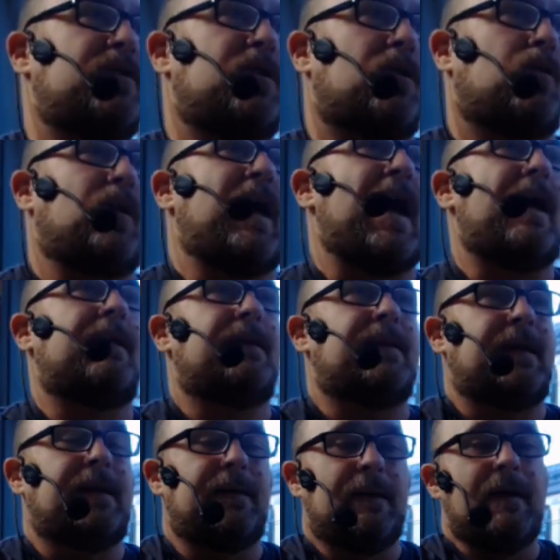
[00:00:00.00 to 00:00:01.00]
is a
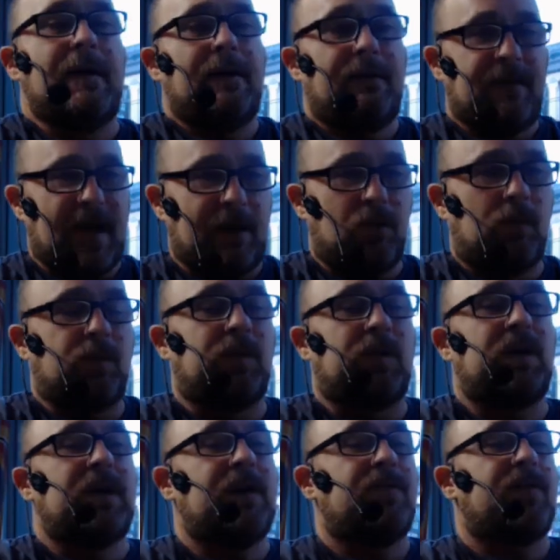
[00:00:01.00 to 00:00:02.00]
reality, they would
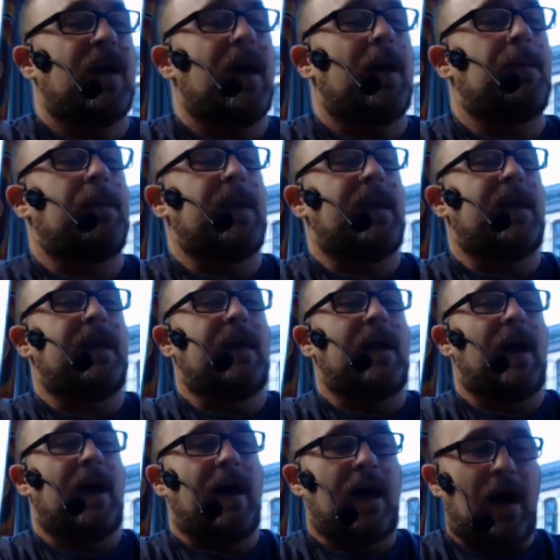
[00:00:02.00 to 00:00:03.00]
believe that the
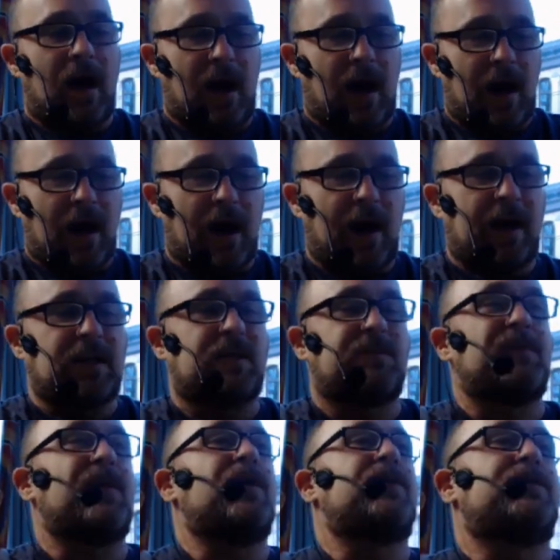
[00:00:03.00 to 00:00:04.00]
uh, uh,
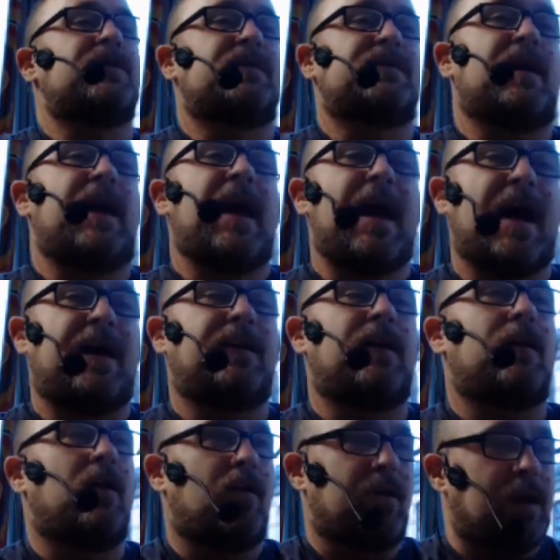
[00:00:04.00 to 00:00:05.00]
experiences they had
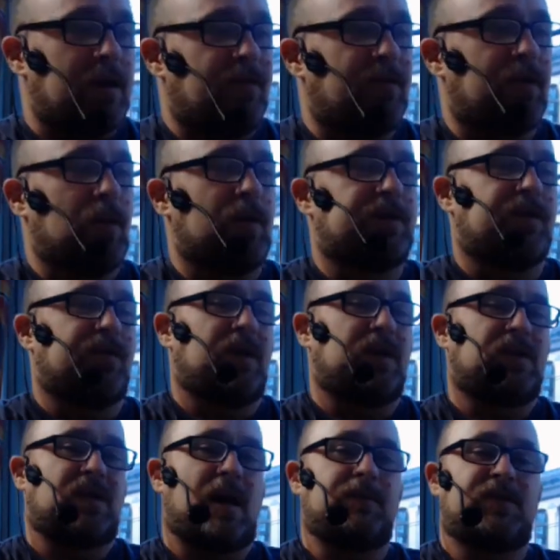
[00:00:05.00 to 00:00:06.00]
under the influence of
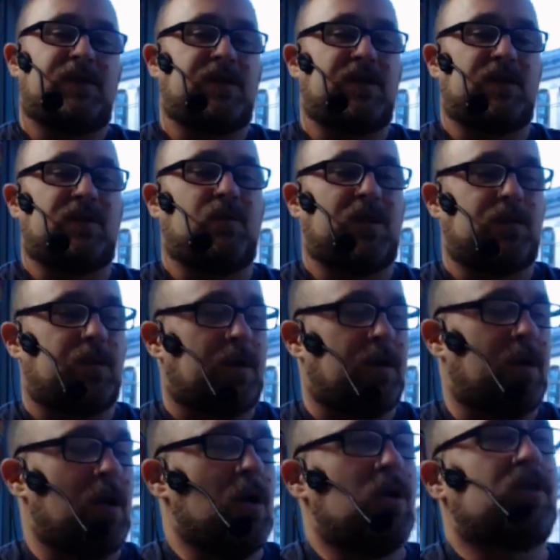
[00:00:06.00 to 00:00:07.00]
these substances, which
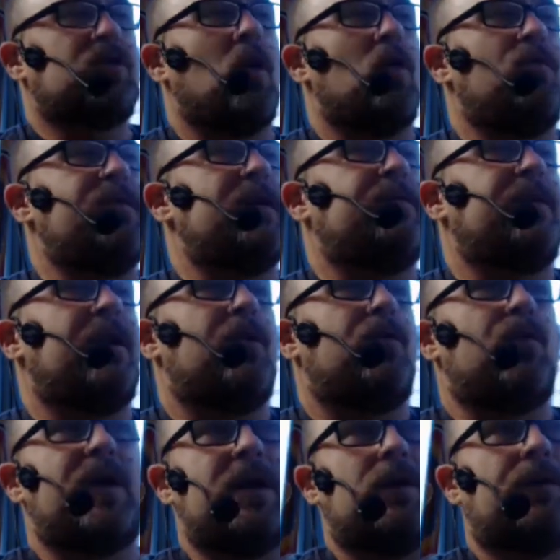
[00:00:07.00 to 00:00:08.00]
were so vivid
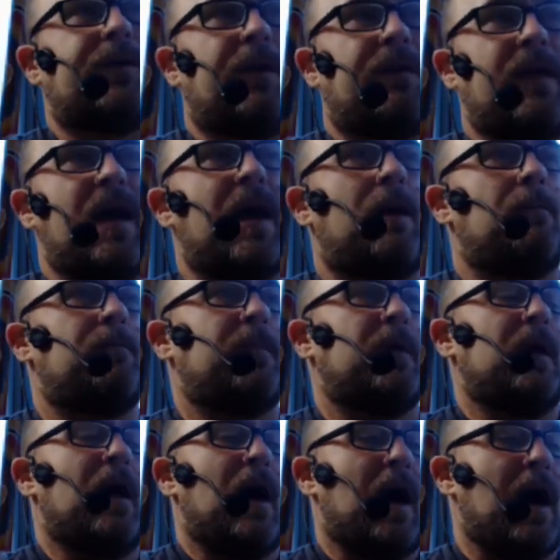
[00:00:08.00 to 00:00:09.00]
and real to them,
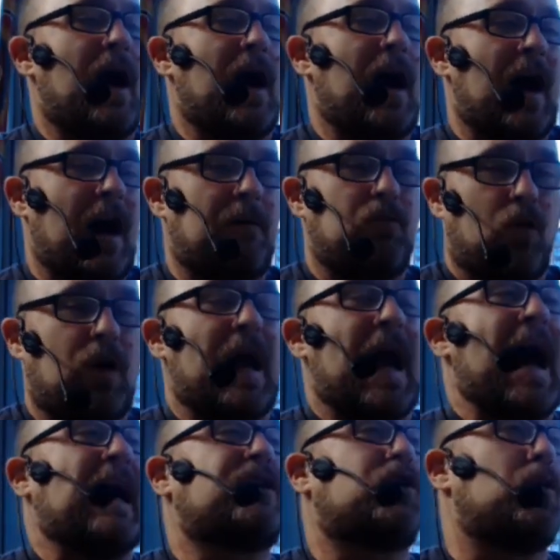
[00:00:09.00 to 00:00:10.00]
uh, um, were
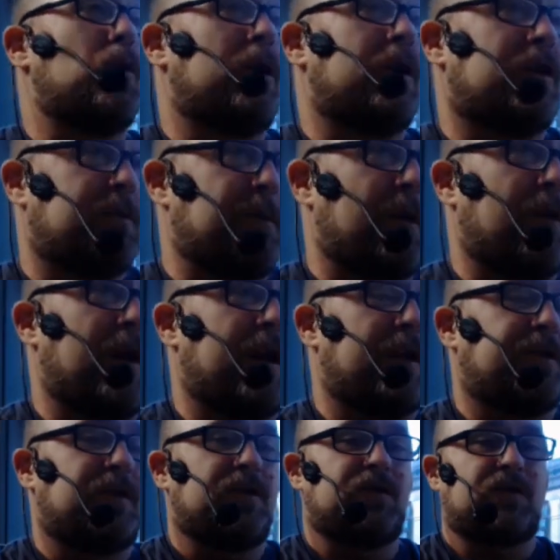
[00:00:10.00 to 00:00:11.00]
actual
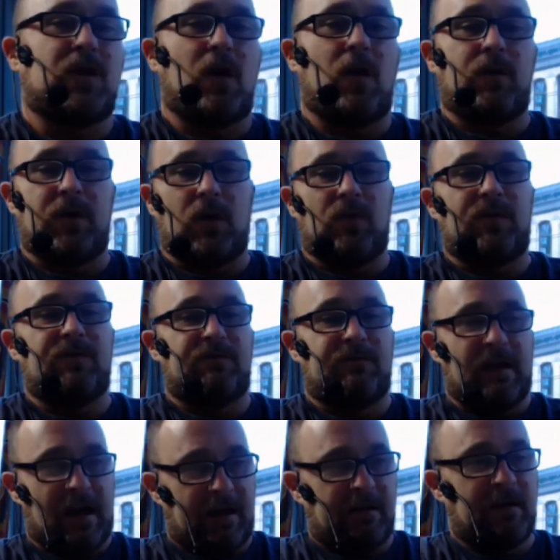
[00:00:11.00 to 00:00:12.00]
experiences. So, you know,
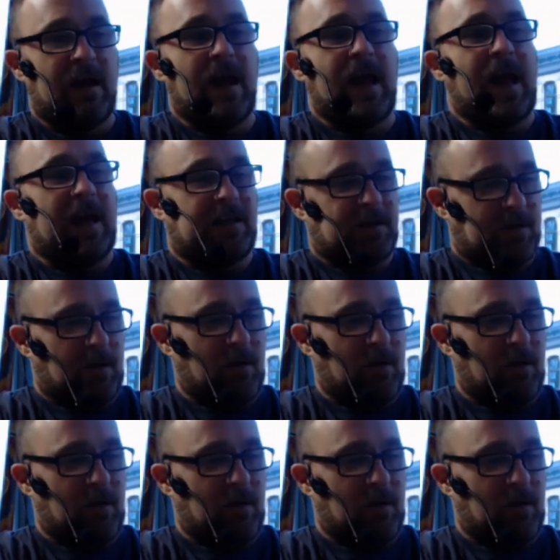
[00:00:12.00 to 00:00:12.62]
then it's